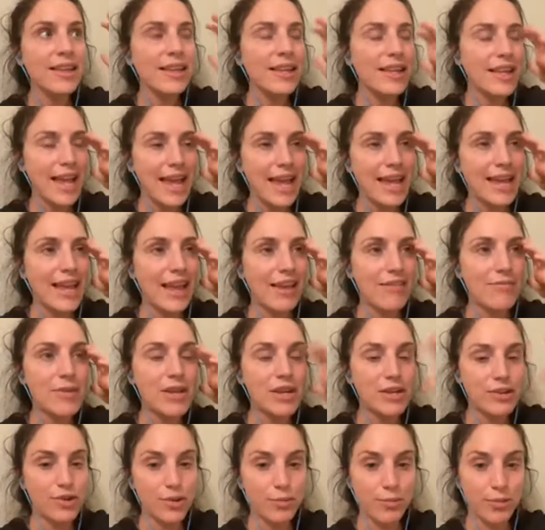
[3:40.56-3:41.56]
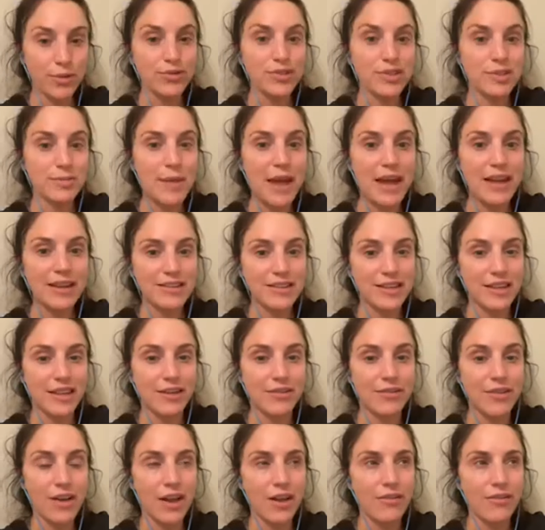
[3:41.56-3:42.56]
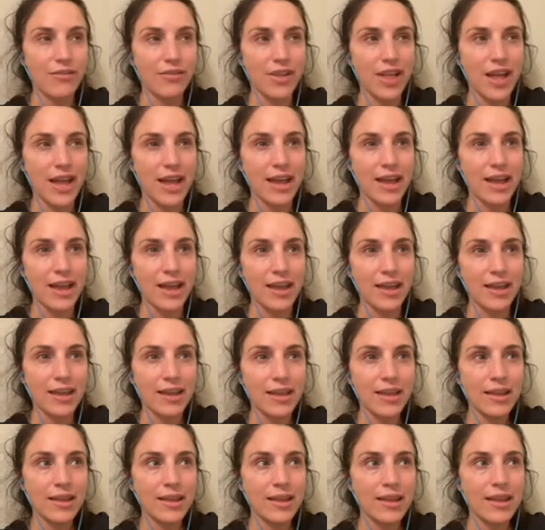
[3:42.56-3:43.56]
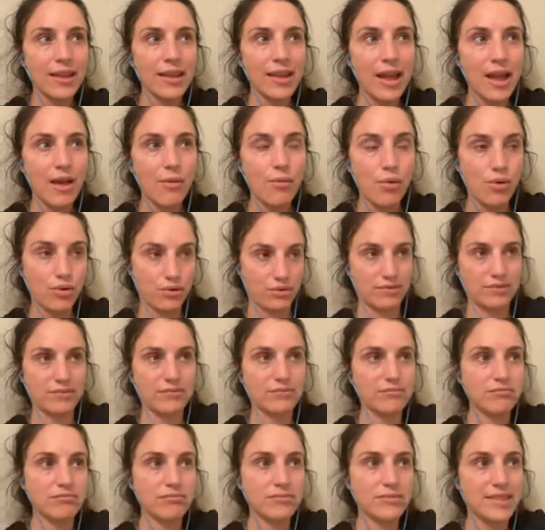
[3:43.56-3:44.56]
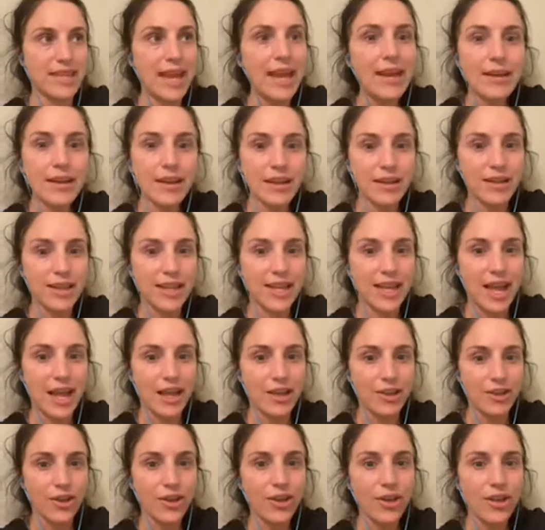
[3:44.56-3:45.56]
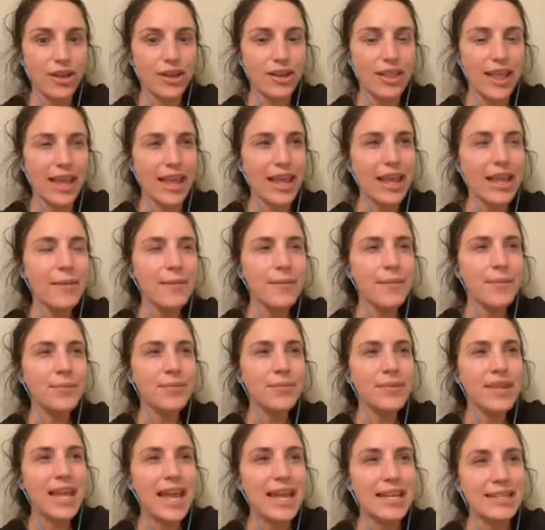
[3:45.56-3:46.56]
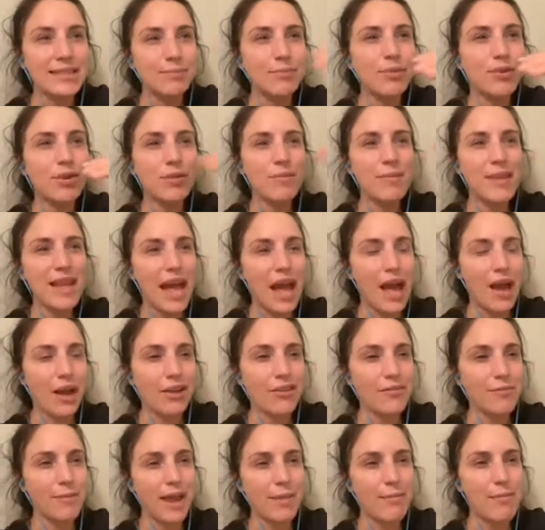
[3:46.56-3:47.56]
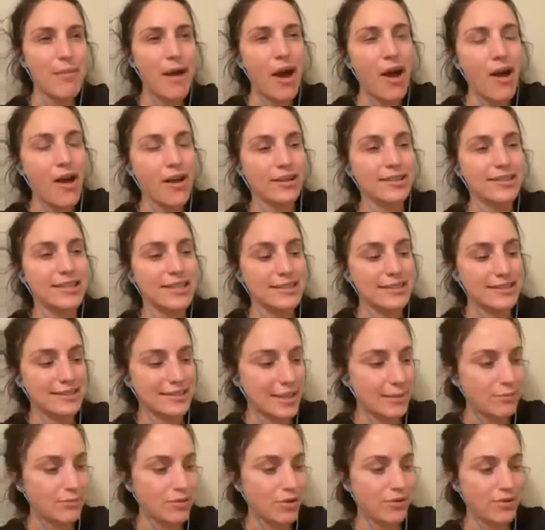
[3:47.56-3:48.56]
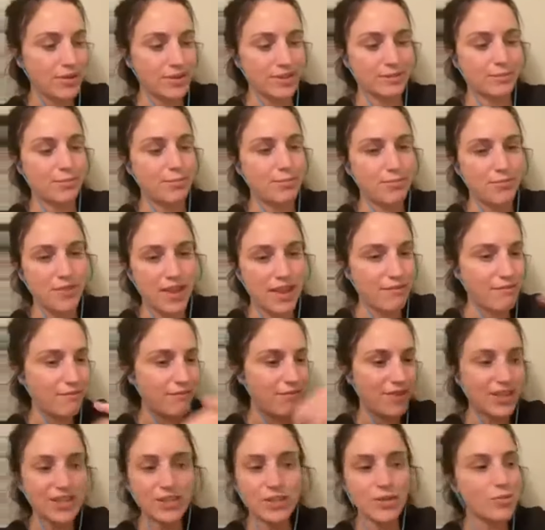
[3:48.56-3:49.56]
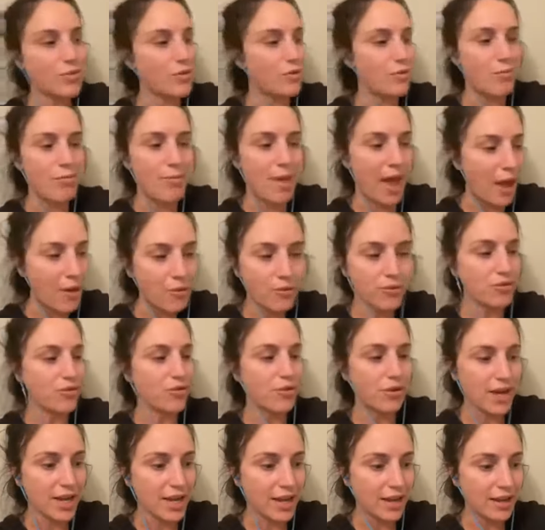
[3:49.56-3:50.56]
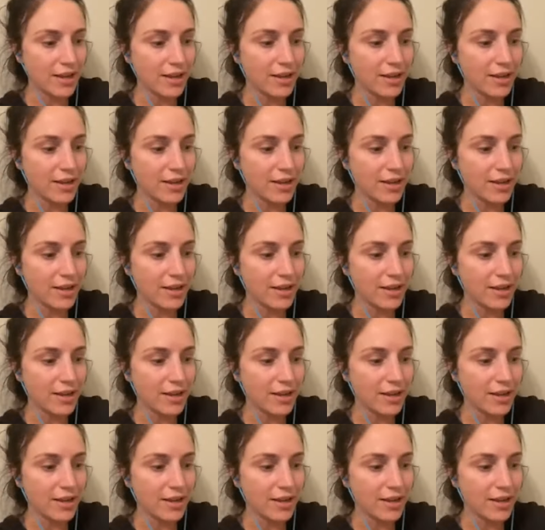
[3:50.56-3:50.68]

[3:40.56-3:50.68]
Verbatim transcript: it gave me a new perspective of like, well, technically I could. Like, it put me out of my box. It stepped over this invisible boundary.